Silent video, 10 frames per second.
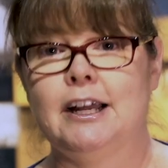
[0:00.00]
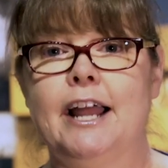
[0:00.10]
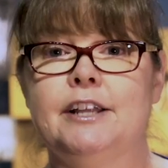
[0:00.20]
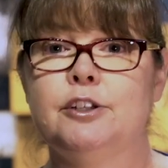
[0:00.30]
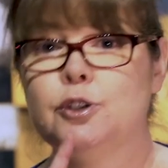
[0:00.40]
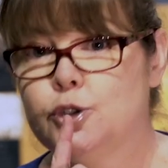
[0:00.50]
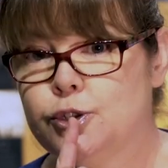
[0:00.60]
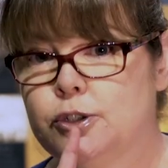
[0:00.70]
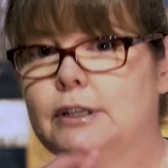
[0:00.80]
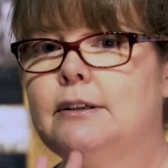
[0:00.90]
And
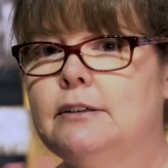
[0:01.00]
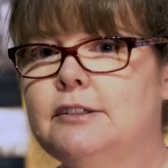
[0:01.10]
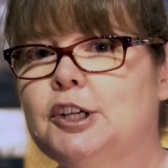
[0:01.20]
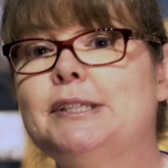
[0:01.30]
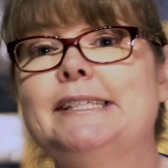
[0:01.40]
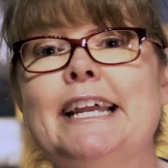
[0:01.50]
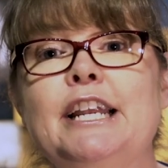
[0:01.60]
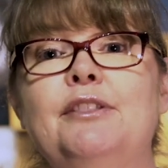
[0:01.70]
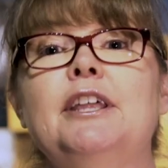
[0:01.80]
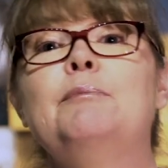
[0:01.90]
don't say
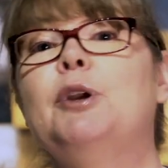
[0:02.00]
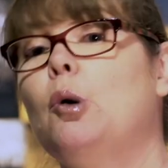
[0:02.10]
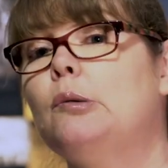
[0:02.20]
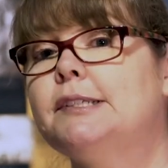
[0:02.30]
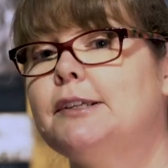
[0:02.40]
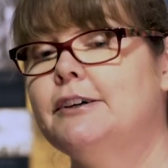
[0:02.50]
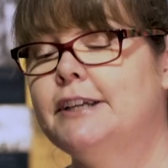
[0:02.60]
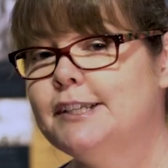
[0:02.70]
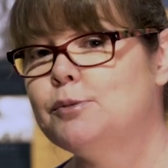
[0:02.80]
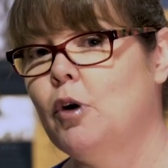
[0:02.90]
anything, but also
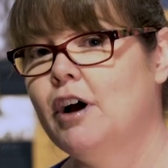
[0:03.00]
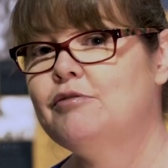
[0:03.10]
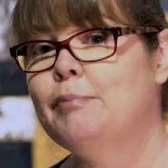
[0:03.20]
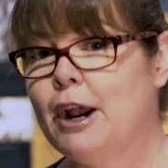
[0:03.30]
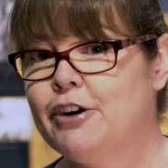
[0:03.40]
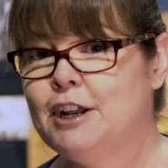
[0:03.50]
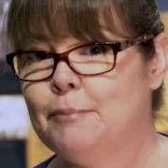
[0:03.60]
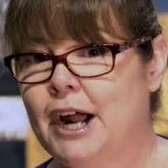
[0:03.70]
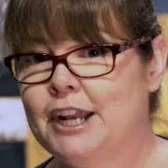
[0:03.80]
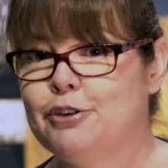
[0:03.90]
his wife Marion
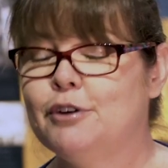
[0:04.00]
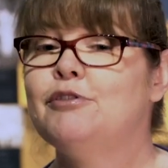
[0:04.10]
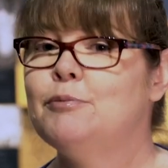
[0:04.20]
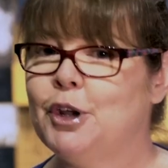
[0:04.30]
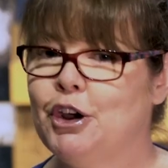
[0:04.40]
Marnie Griffin, but